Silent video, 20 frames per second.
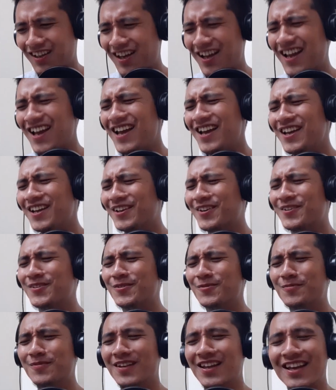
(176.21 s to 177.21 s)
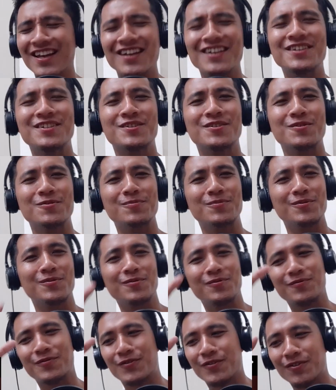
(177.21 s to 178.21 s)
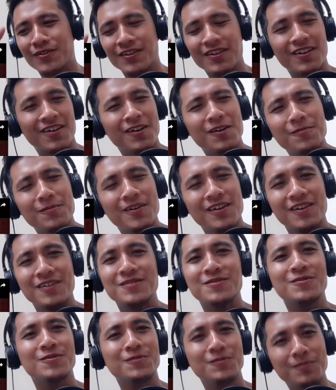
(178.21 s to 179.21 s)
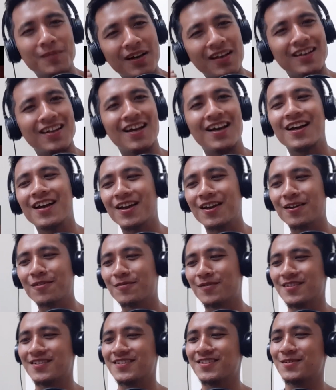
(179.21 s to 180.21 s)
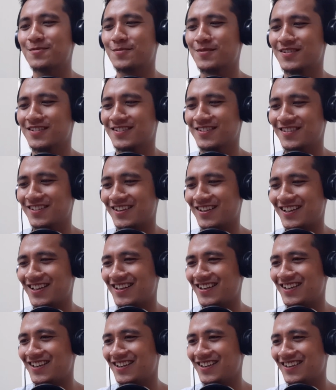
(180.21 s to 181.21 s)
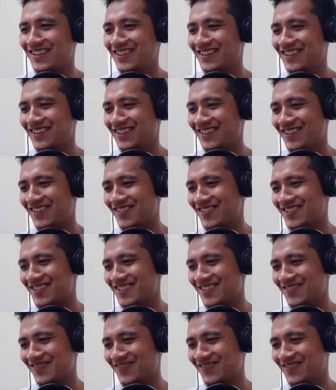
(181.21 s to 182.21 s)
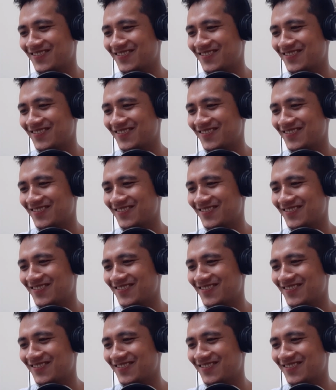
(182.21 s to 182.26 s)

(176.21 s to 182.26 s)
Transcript: Hey, Kublai Shibun for coming into my life. It seems, hey, awesome.